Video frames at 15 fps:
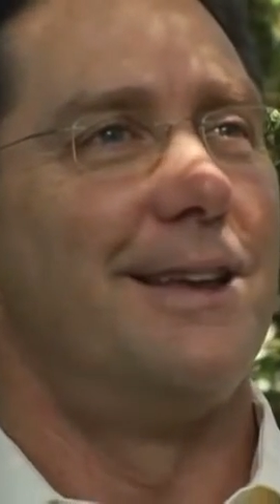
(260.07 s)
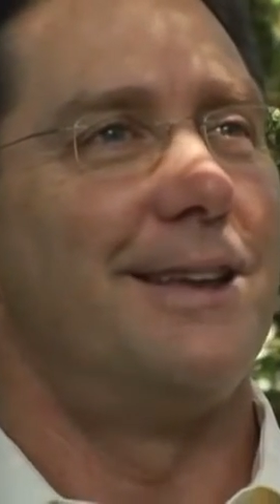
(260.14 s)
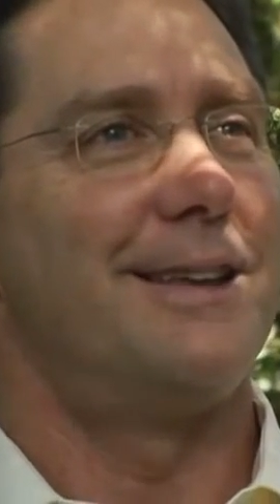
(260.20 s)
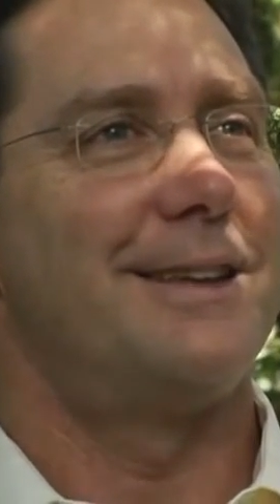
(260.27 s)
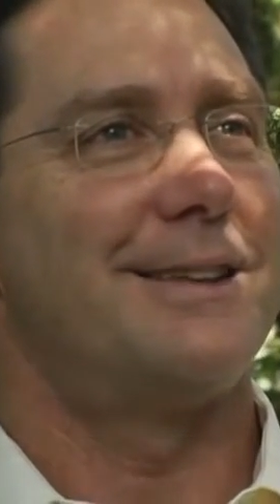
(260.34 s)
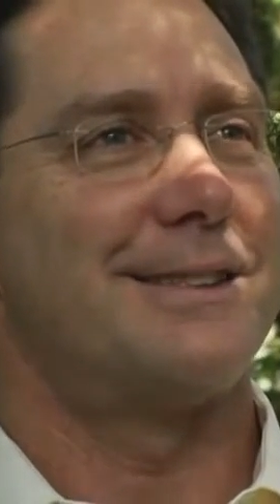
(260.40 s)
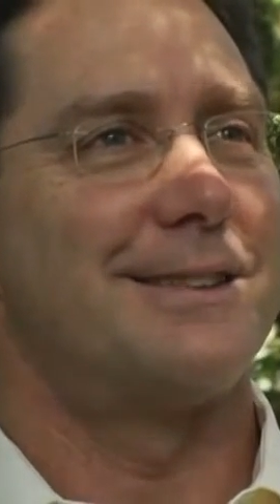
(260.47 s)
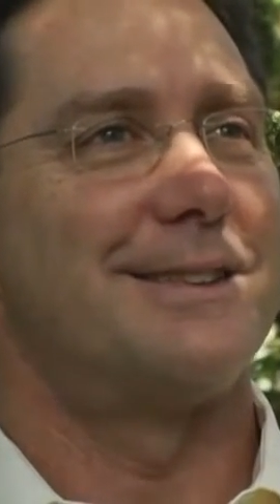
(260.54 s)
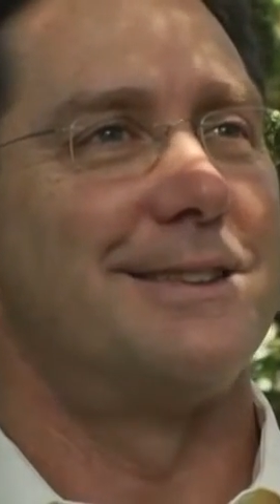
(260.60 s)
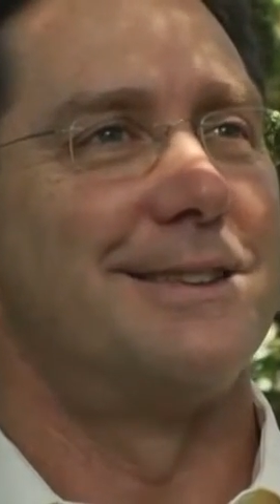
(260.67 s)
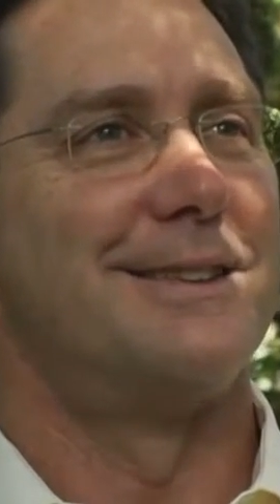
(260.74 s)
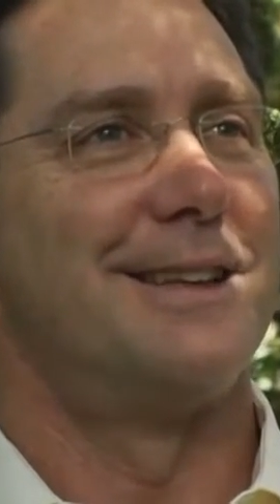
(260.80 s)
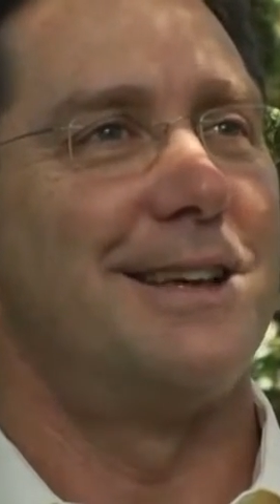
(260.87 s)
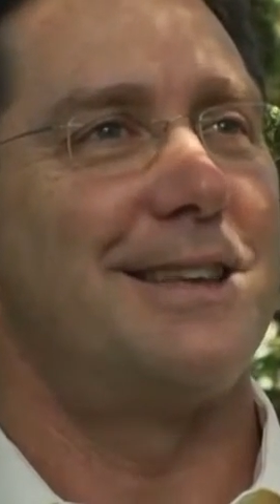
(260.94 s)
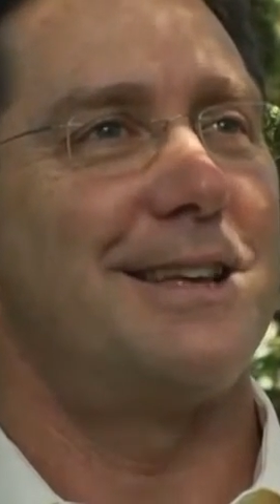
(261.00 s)
That
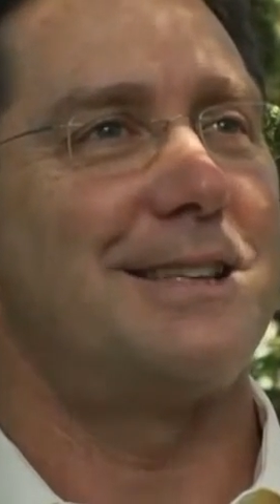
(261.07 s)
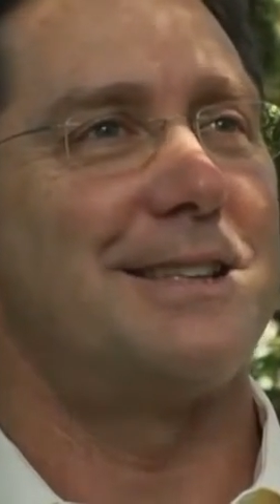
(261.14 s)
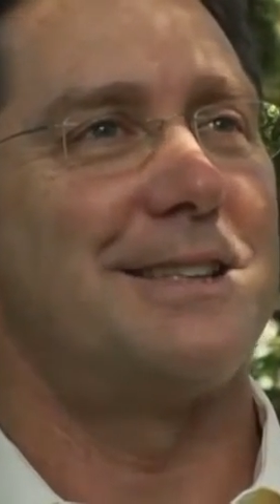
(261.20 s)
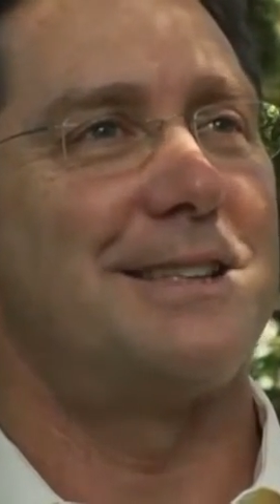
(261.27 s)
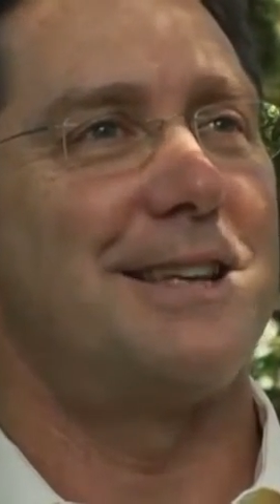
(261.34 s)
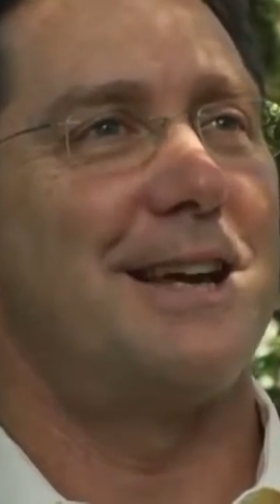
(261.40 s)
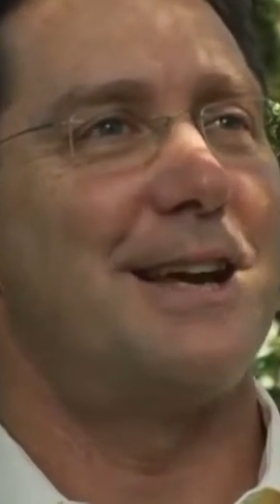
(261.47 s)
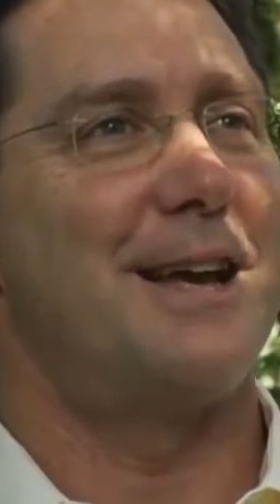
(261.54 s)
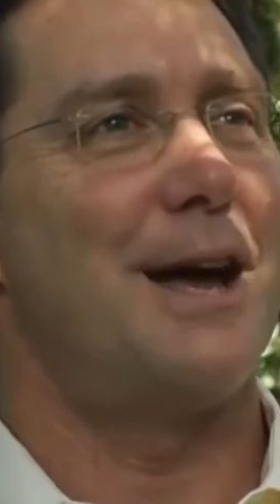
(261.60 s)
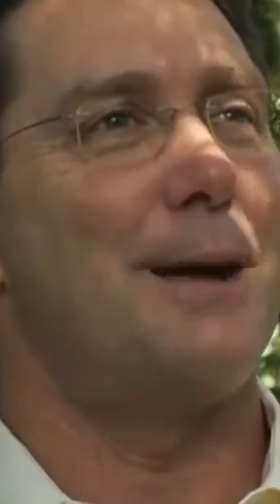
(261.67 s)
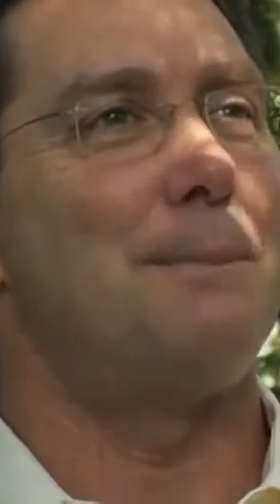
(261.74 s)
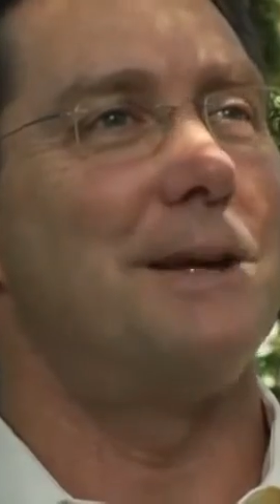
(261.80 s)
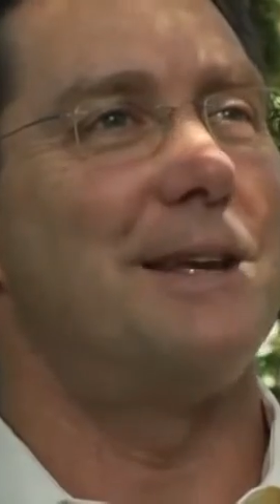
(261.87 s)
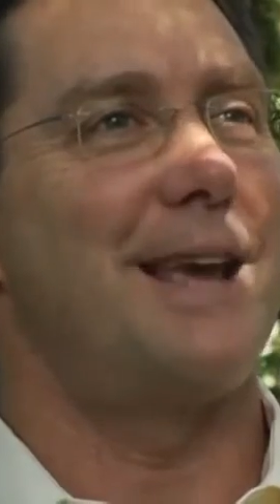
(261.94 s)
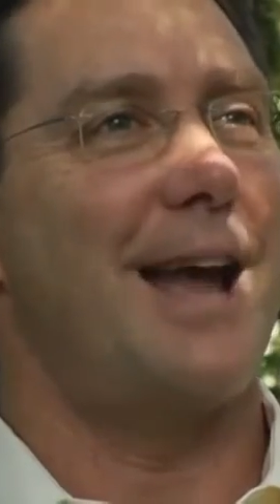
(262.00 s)
doesn't
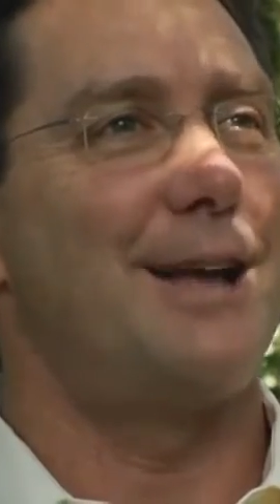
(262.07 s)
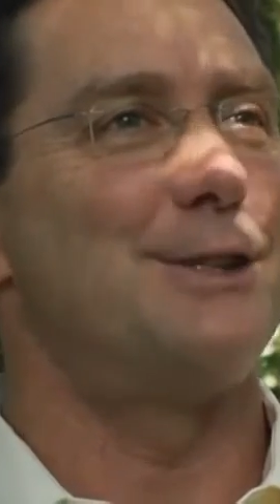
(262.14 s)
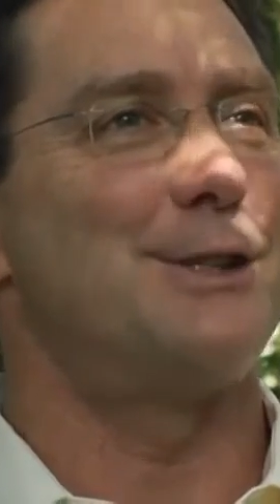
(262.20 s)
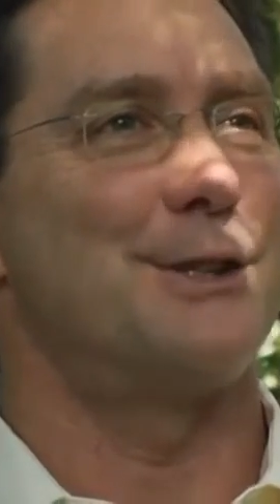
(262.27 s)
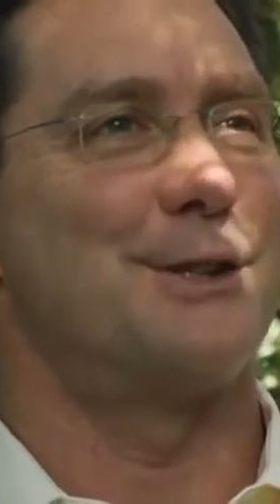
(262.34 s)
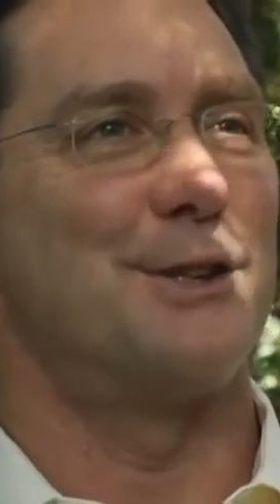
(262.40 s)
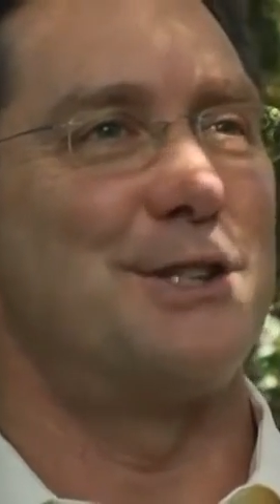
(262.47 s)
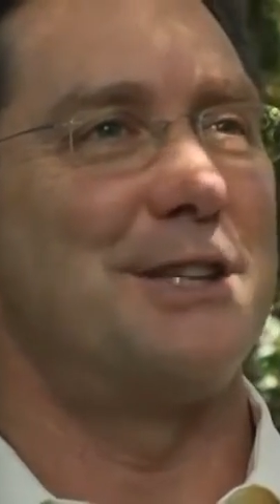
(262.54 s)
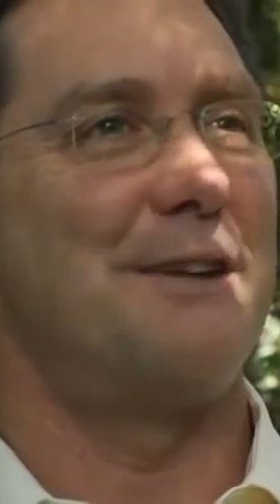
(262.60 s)
help a counselor's